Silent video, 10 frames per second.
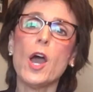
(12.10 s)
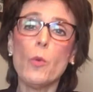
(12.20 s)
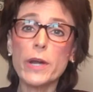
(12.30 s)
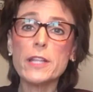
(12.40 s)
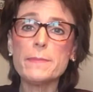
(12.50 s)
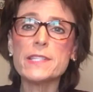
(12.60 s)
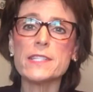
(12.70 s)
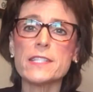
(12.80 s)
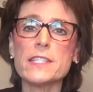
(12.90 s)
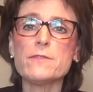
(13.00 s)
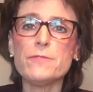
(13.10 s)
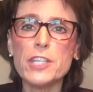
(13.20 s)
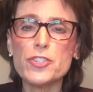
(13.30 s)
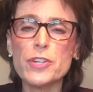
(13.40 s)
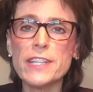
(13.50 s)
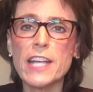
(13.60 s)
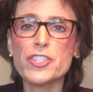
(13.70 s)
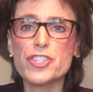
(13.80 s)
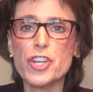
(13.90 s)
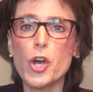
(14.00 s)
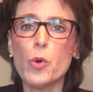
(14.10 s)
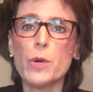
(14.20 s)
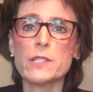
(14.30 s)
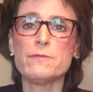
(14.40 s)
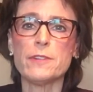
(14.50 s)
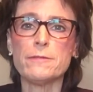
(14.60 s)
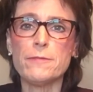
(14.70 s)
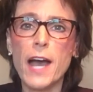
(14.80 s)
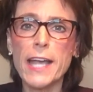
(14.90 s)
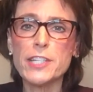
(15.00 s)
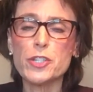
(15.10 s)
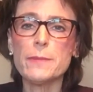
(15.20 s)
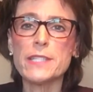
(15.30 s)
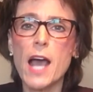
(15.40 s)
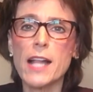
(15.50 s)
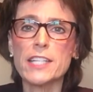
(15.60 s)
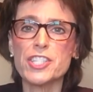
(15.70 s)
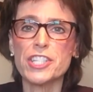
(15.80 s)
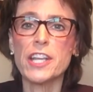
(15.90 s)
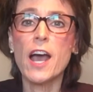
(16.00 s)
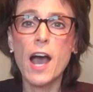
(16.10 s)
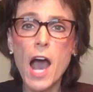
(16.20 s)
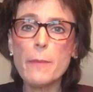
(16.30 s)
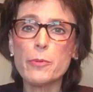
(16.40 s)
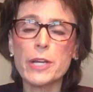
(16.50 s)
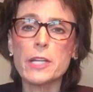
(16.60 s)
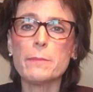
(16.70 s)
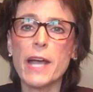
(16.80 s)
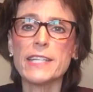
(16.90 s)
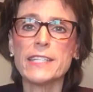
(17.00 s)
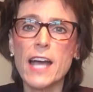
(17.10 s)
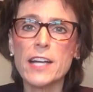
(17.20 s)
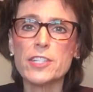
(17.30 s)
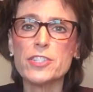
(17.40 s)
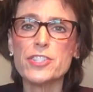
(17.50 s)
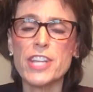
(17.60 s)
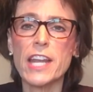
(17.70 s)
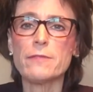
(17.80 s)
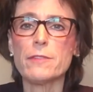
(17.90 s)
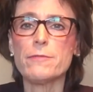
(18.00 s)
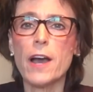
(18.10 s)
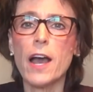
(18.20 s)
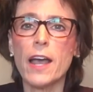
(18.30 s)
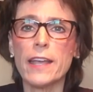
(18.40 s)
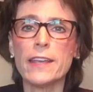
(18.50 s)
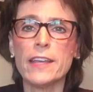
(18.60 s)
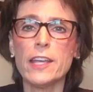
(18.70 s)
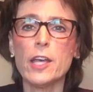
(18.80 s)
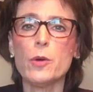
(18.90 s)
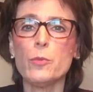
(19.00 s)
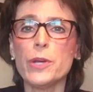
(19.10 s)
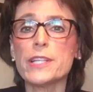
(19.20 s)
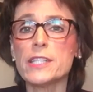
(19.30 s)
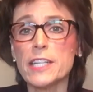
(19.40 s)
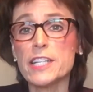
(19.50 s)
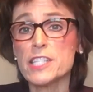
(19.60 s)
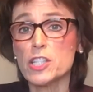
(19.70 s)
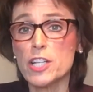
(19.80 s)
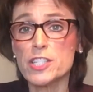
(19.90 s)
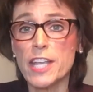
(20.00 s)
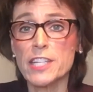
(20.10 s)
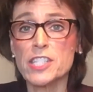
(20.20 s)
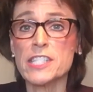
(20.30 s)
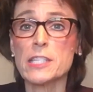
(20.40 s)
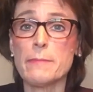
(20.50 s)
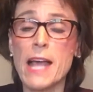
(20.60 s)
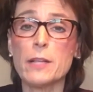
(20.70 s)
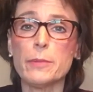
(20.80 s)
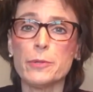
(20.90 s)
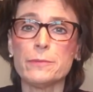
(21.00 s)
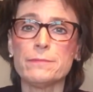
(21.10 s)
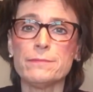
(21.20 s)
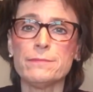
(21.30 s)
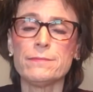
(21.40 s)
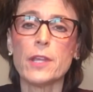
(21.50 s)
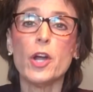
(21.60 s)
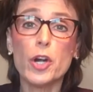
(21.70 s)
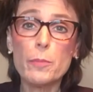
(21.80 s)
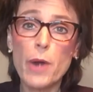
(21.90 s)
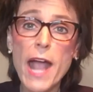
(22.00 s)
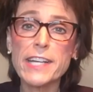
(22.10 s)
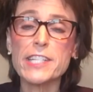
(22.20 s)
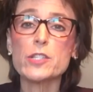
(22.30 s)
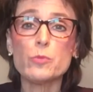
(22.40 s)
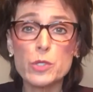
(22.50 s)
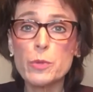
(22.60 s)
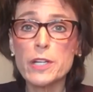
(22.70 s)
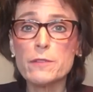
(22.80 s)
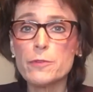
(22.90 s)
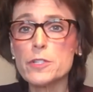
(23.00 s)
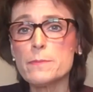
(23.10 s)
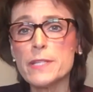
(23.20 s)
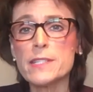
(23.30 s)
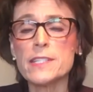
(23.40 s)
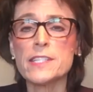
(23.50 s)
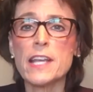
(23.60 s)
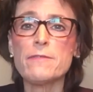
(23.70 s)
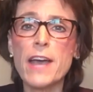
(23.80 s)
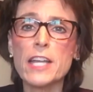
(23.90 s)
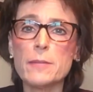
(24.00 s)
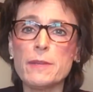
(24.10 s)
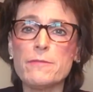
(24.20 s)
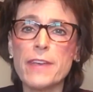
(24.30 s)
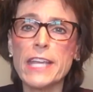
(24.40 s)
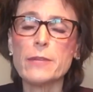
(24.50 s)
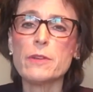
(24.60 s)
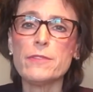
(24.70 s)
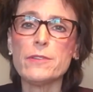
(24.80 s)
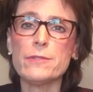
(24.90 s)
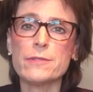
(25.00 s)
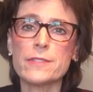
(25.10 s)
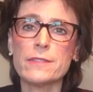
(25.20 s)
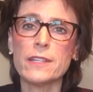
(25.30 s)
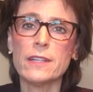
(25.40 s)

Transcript: One of the businesses featured in that show was Vafaie Dermatology, operated by Dr. Janet Vafaie, with clinics in Los Angeles and Malibu. Her practice was one of the first businesses I found to be faking reviews.